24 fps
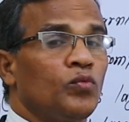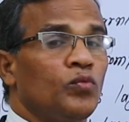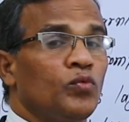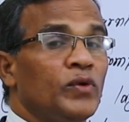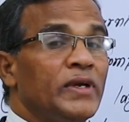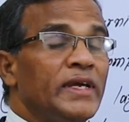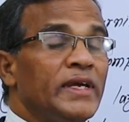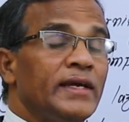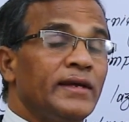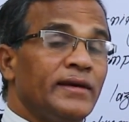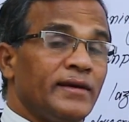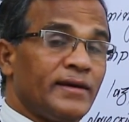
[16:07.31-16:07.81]

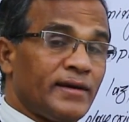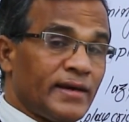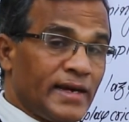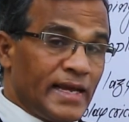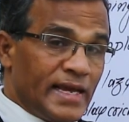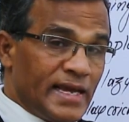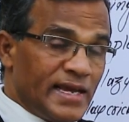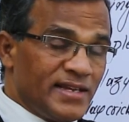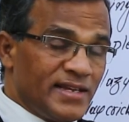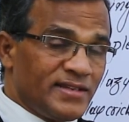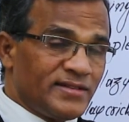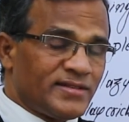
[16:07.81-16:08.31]
we
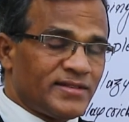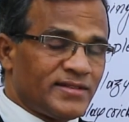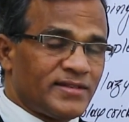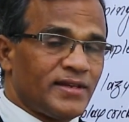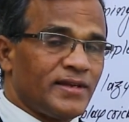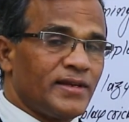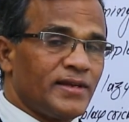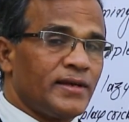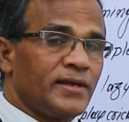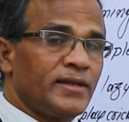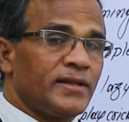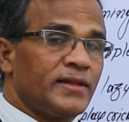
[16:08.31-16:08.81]
raise
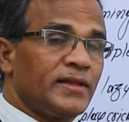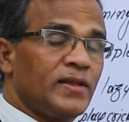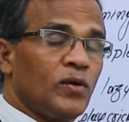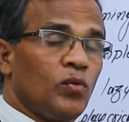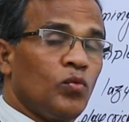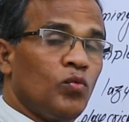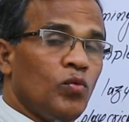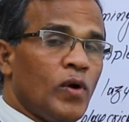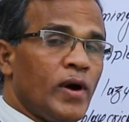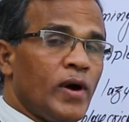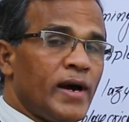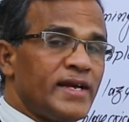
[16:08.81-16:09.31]
the
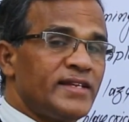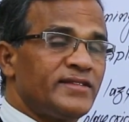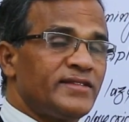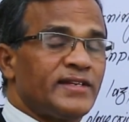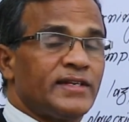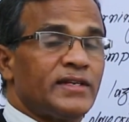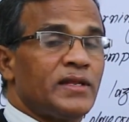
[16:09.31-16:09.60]
voice